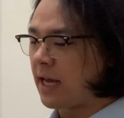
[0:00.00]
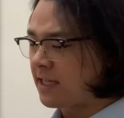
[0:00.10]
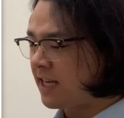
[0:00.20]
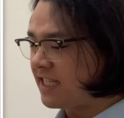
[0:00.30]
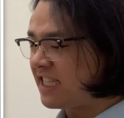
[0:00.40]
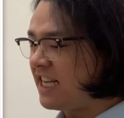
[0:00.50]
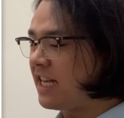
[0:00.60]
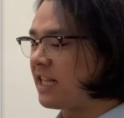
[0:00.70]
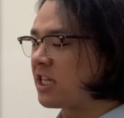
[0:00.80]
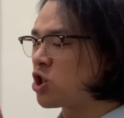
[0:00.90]
as you can see
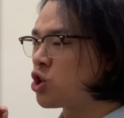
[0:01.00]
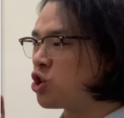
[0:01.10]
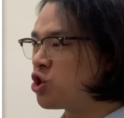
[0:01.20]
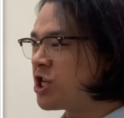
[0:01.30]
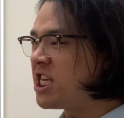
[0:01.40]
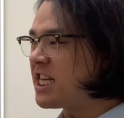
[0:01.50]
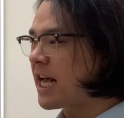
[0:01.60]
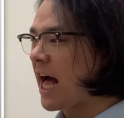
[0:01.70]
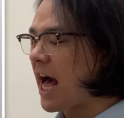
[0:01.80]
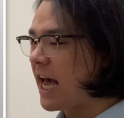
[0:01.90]
here, there's 3
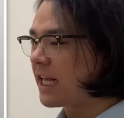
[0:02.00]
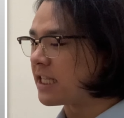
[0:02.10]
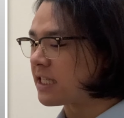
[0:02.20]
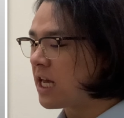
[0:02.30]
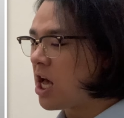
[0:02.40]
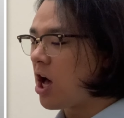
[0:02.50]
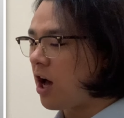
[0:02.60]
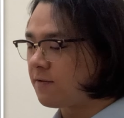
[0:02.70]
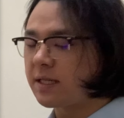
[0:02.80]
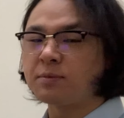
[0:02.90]
kinds
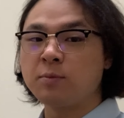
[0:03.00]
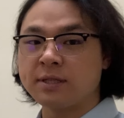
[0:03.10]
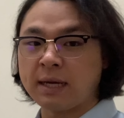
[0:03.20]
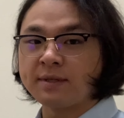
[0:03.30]
of septuple time